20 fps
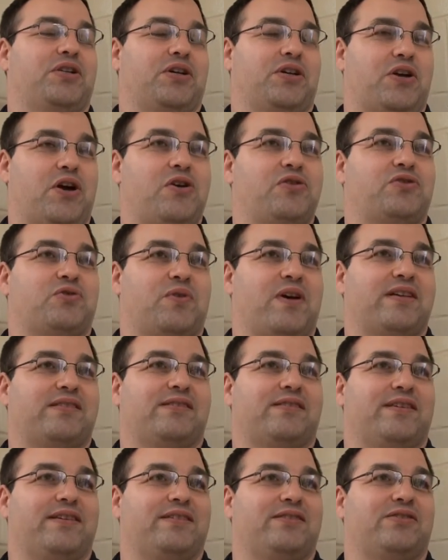to coach
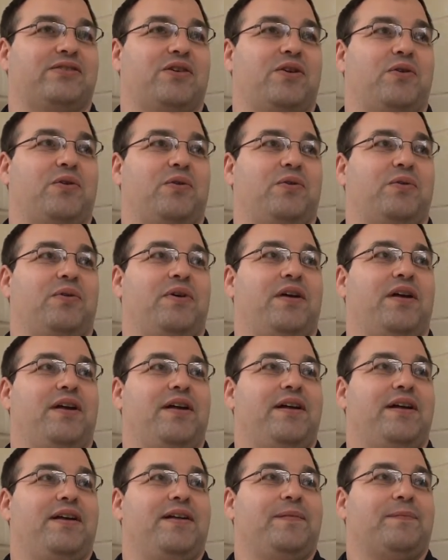wrestling, so
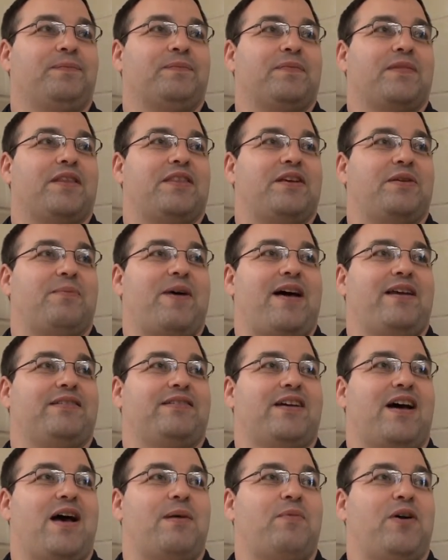the amount
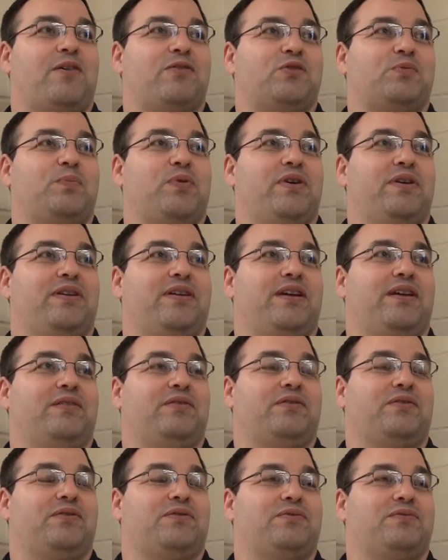of time I was putting
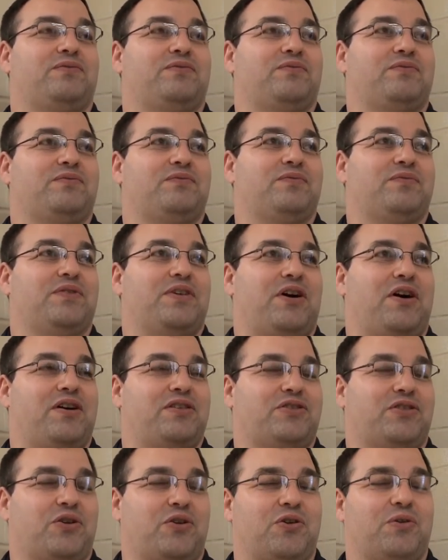in
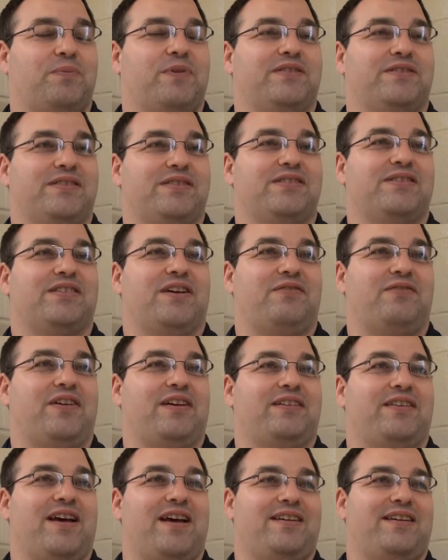on tournaments and stuff
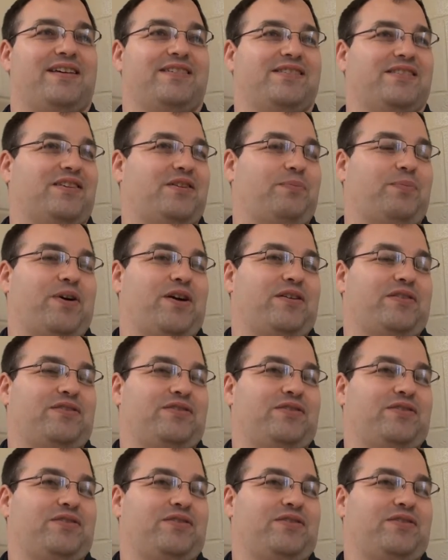like that doesn't compare to